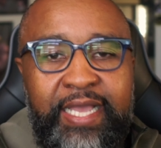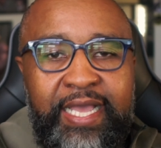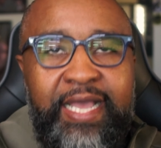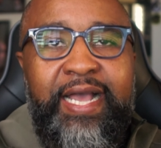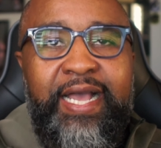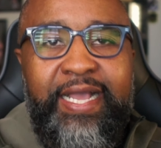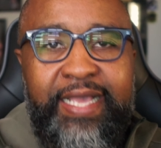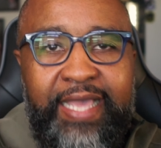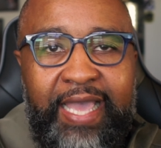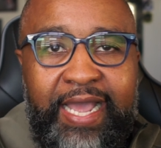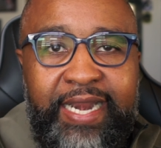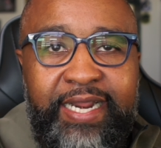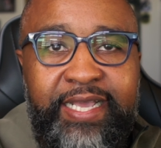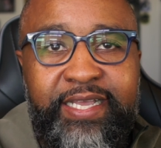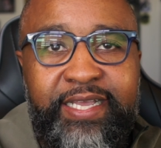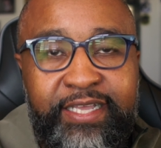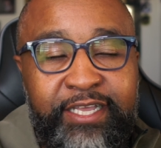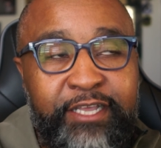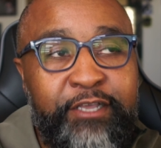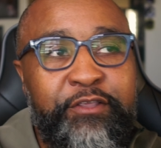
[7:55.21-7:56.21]
I got it.
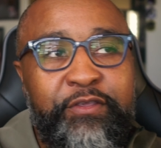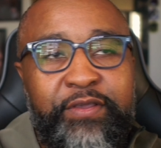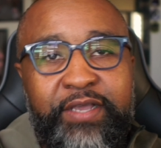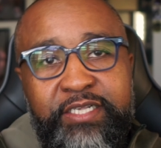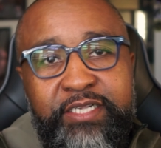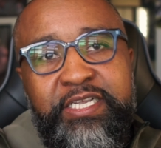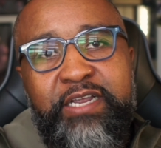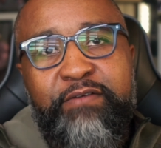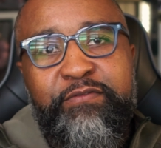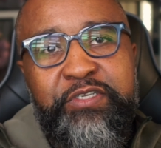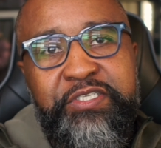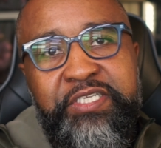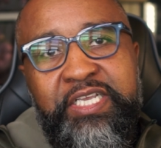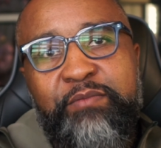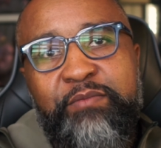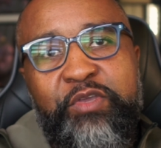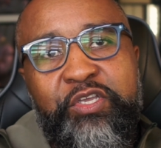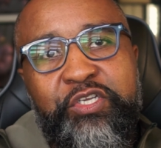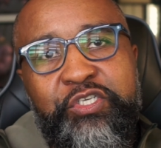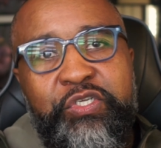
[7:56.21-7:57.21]
You guys are having the same
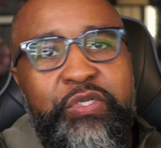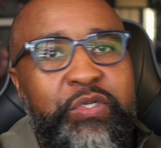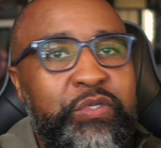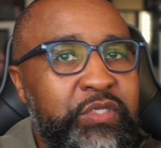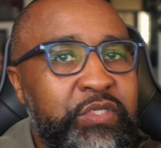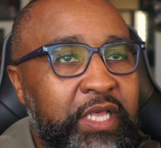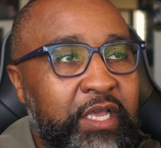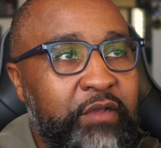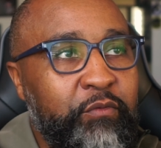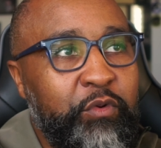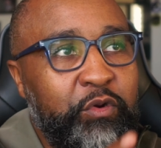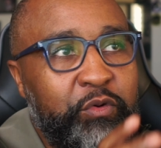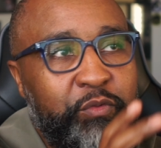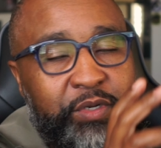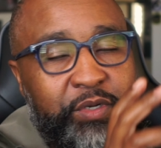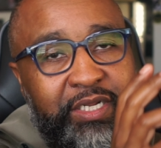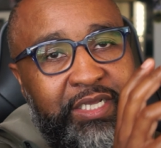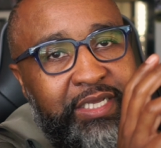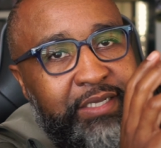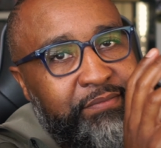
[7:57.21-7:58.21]
issues that we're
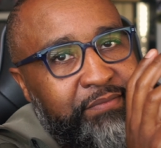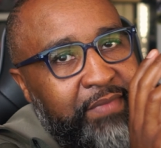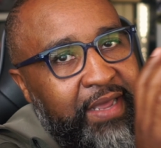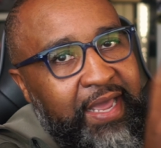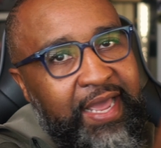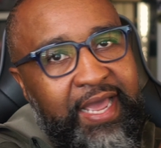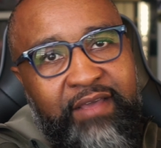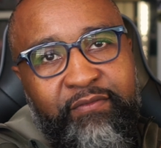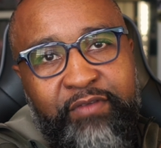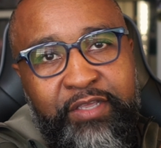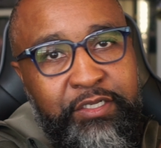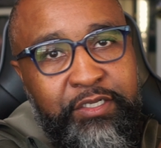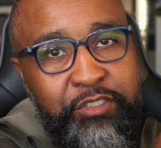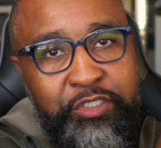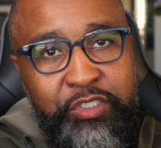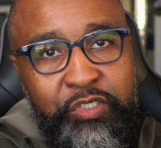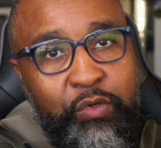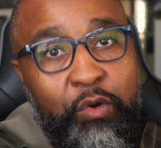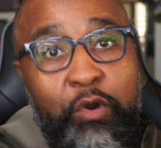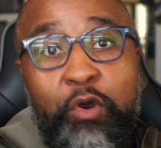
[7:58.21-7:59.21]
really having
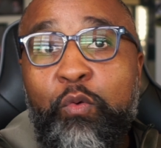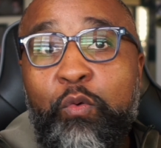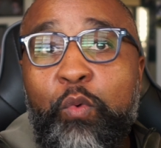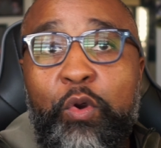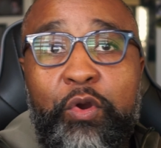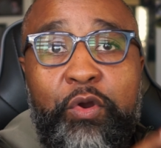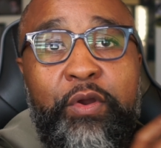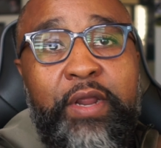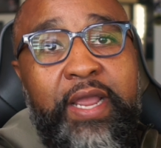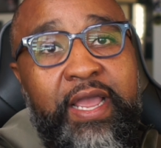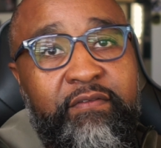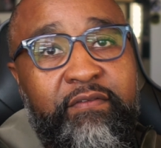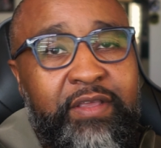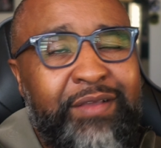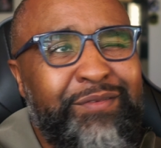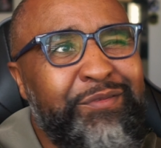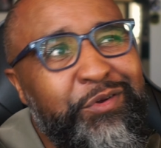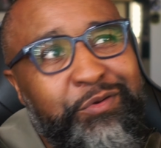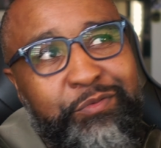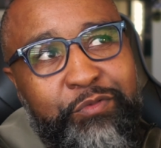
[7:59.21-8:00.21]
to, or were having,
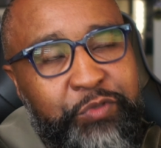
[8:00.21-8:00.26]
well, we